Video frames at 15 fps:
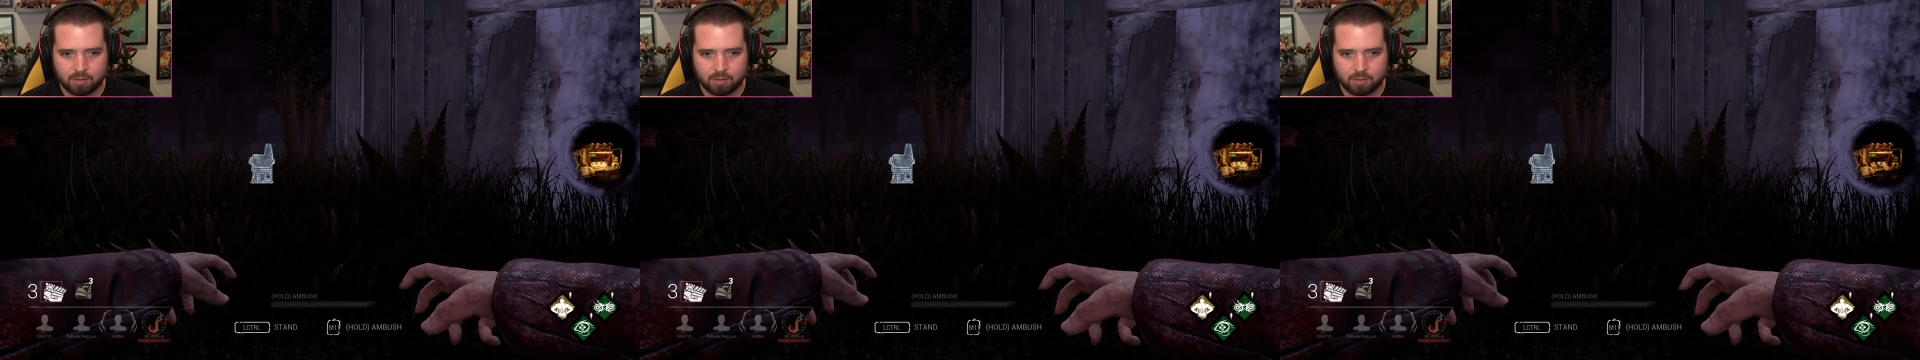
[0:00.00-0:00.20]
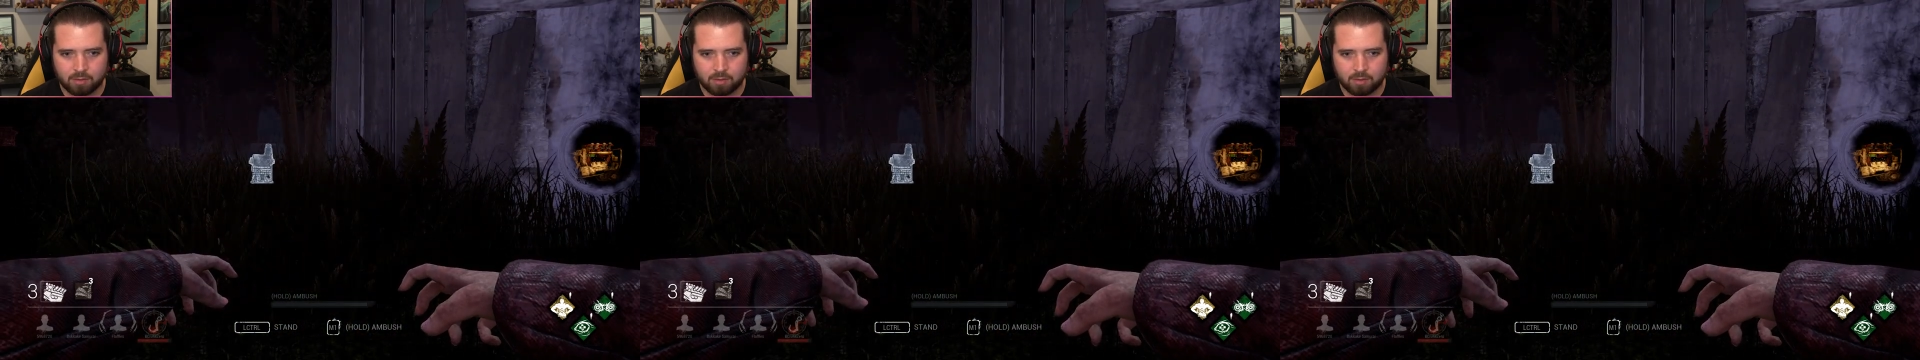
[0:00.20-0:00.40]

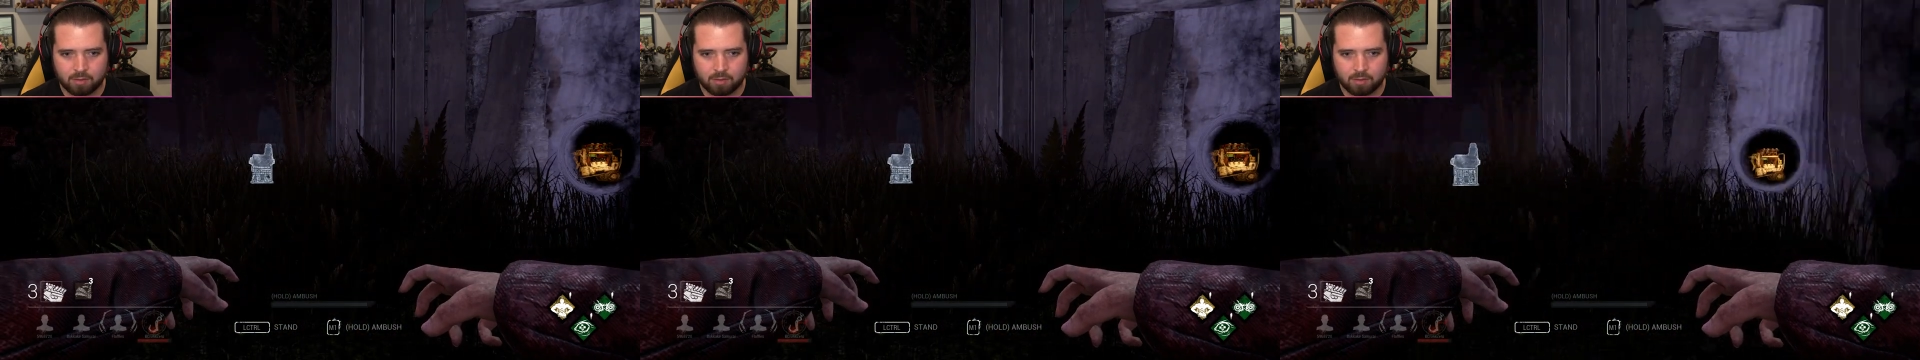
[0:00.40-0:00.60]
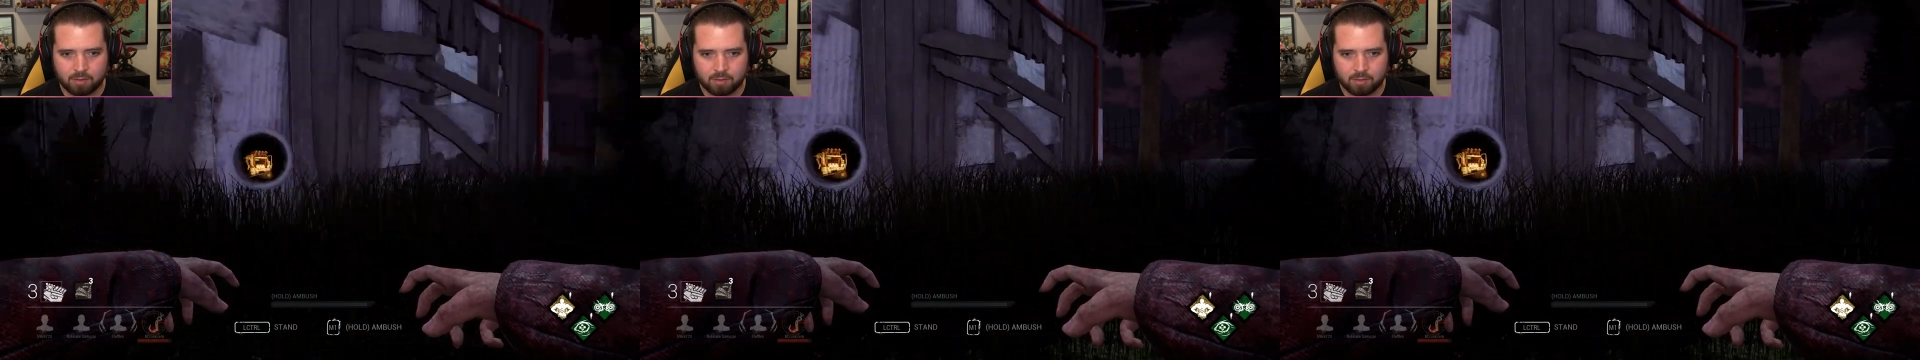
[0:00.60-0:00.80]

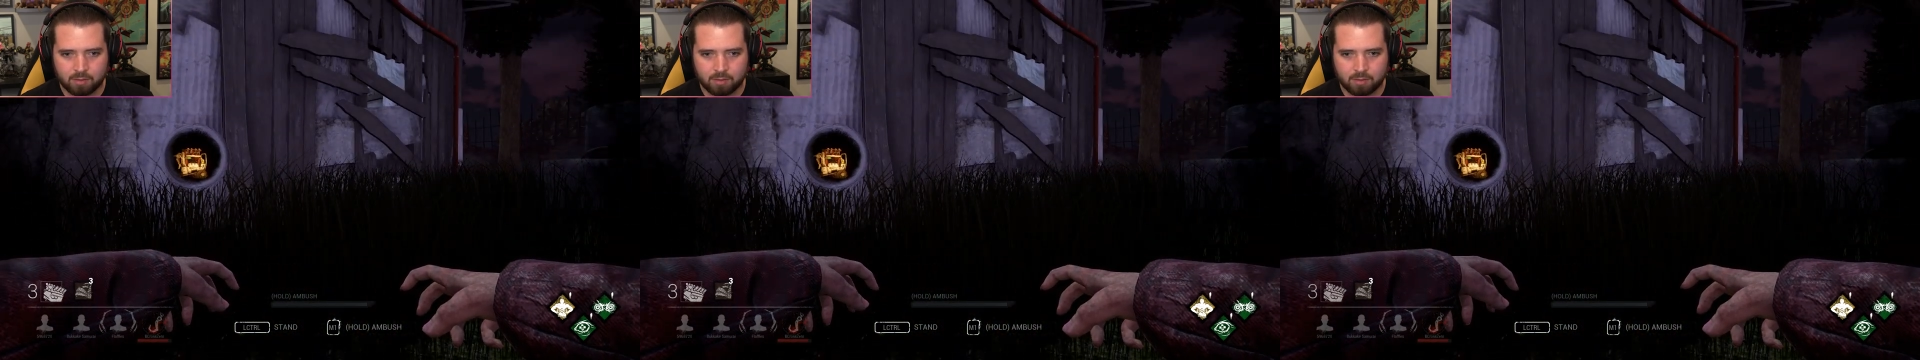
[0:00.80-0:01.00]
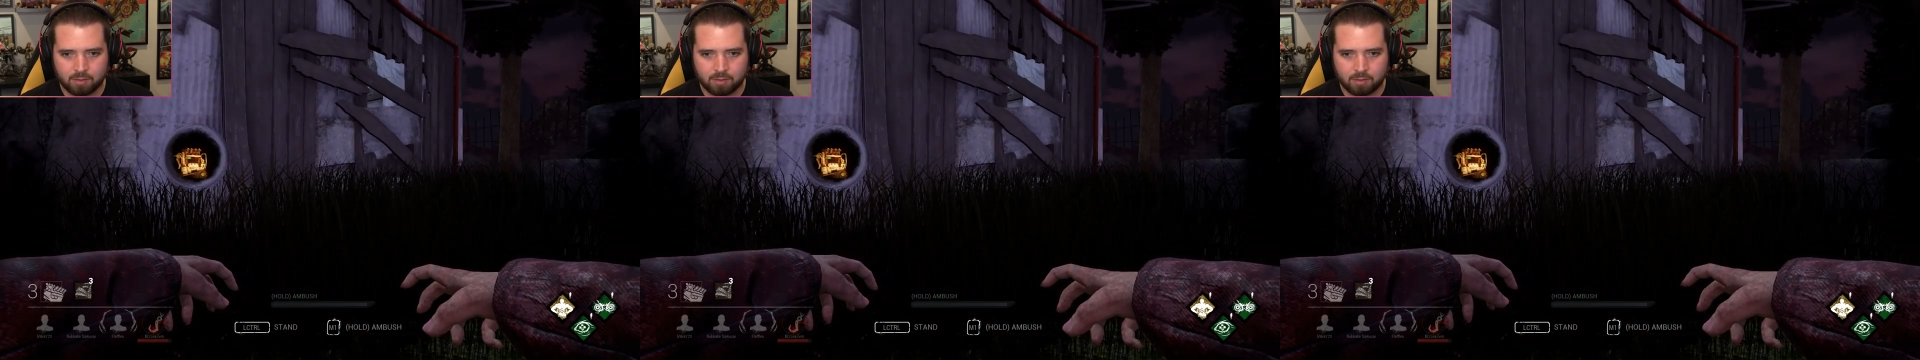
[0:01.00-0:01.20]

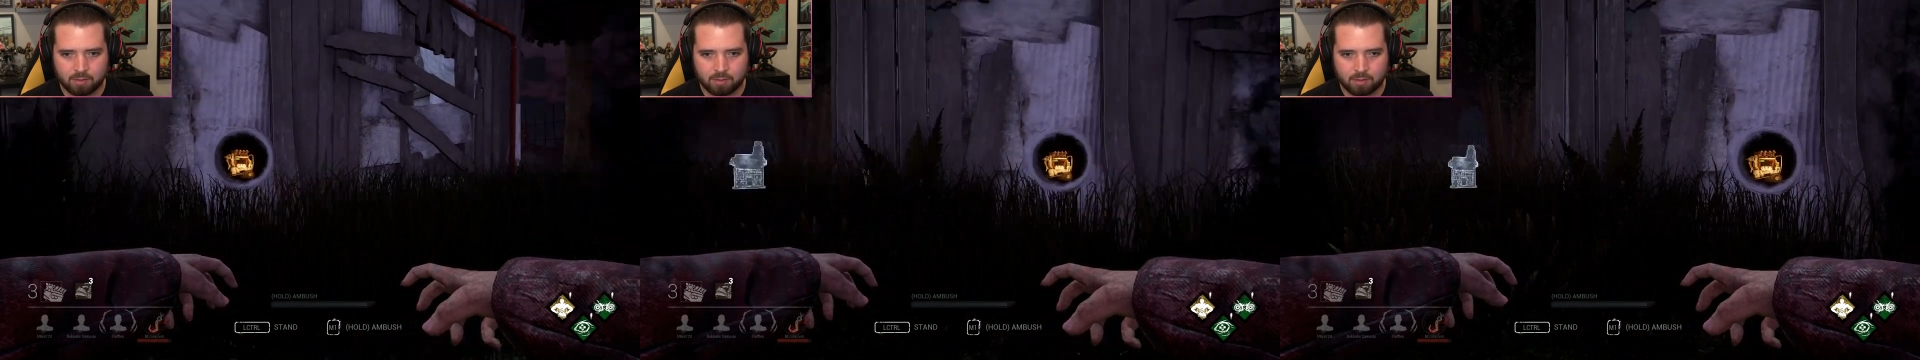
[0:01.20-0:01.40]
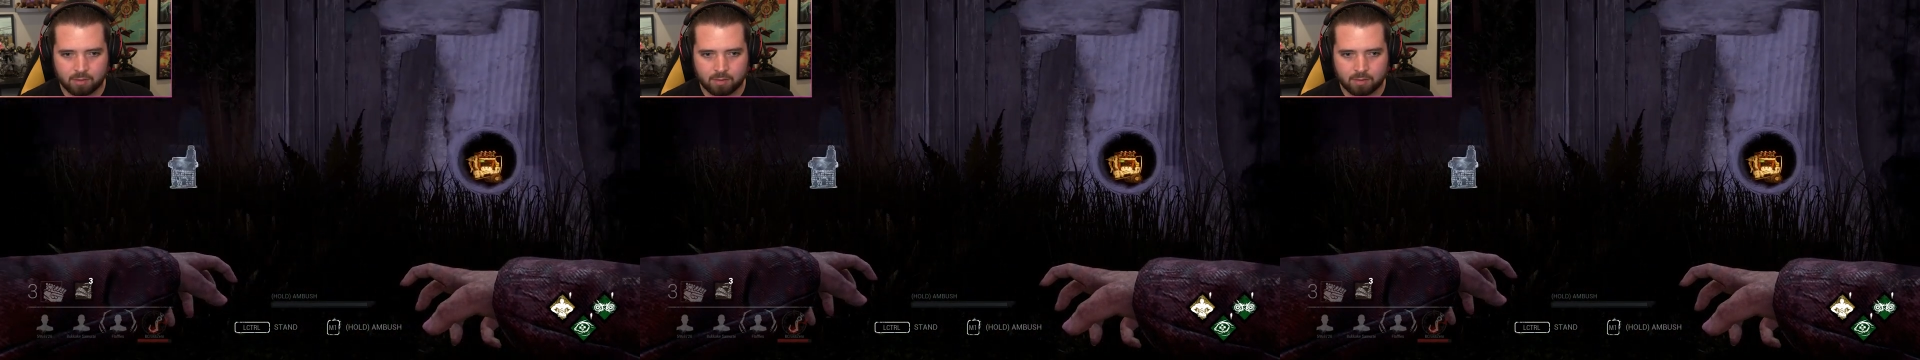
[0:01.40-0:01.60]

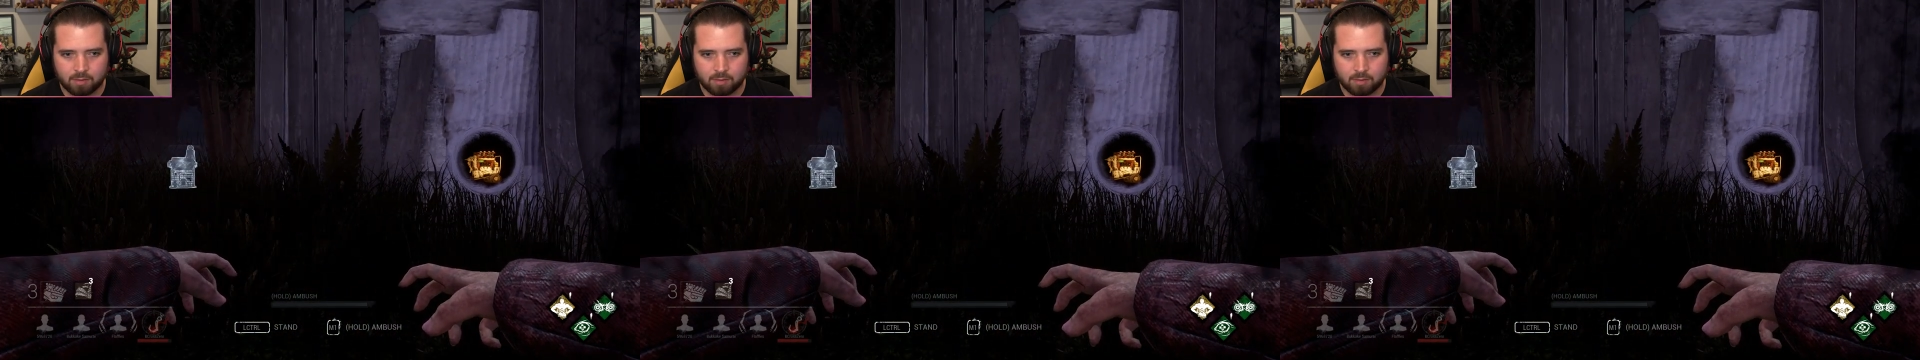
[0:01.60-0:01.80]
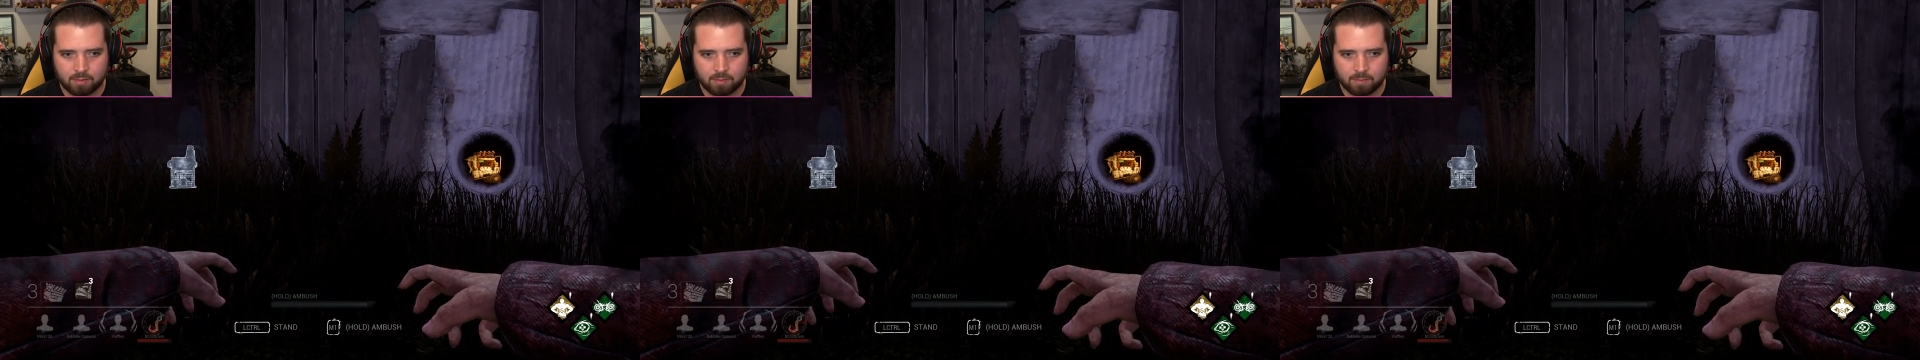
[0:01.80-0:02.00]
(no one is talking)